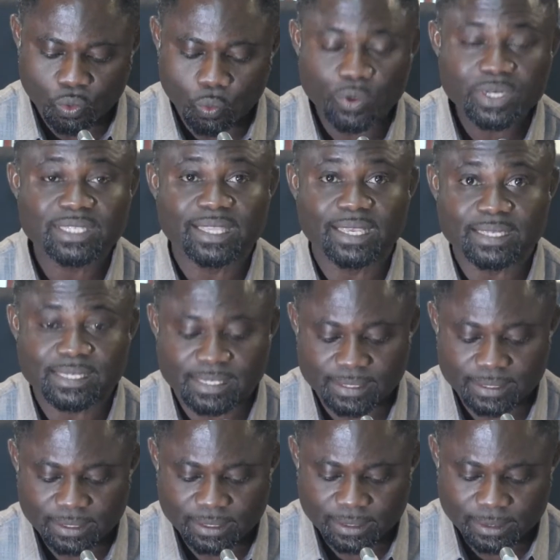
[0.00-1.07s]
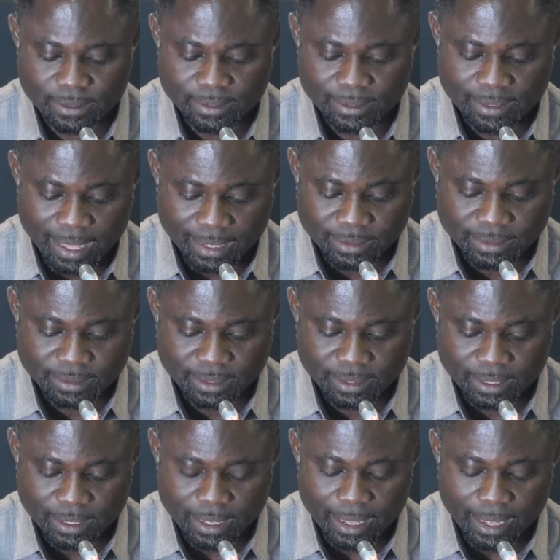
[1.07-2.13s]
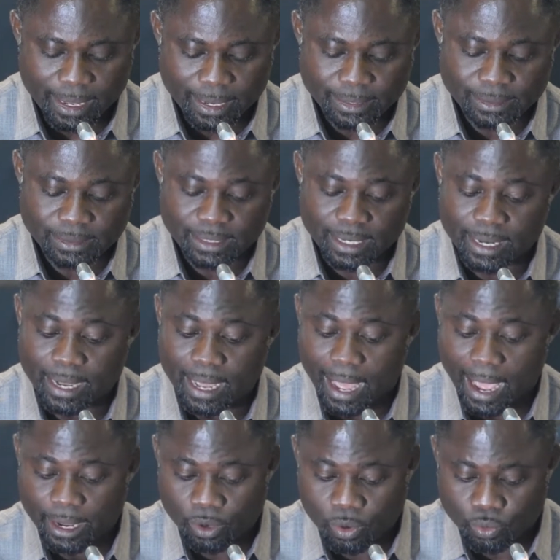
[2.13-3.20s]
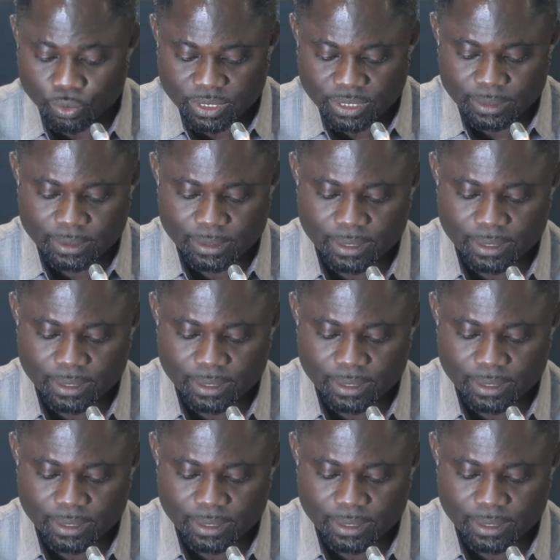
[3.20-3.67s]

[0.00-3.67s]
which states that, and I quote,